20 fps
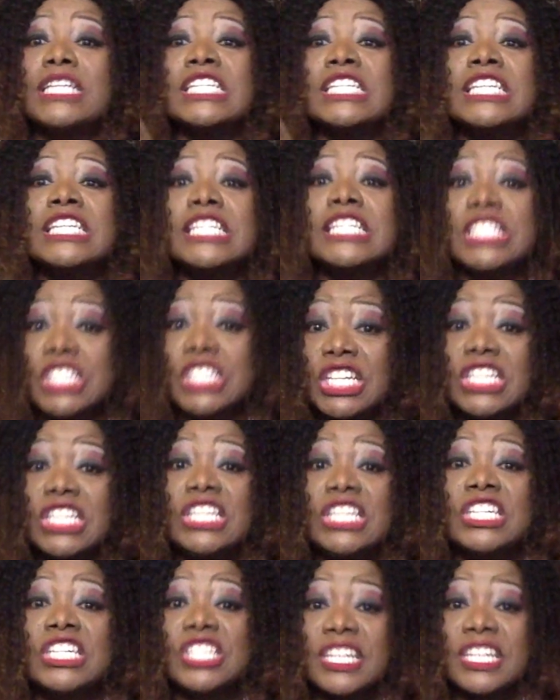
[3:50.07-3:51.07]

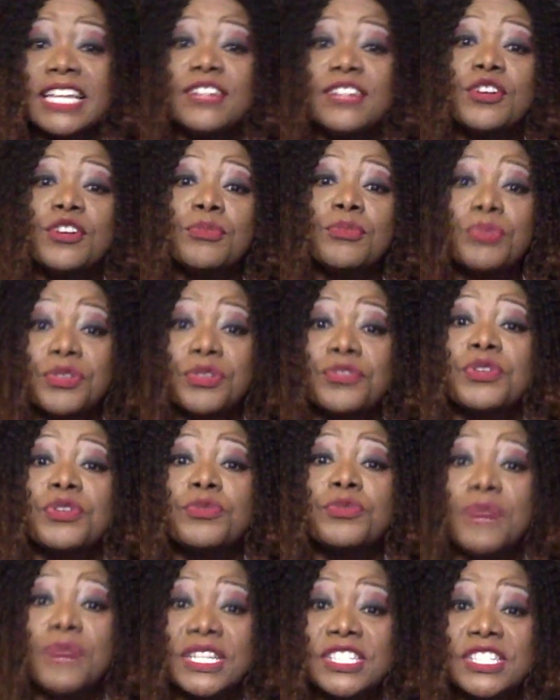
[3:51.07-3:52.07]
she let her boyfriend
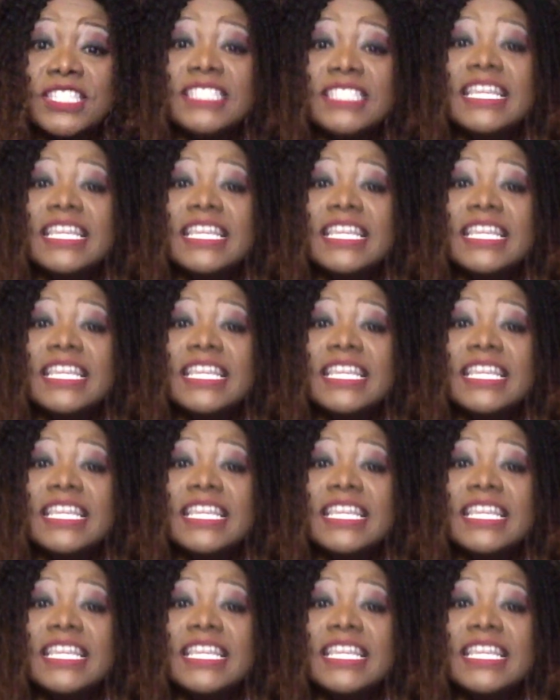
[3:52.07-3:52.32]
watch this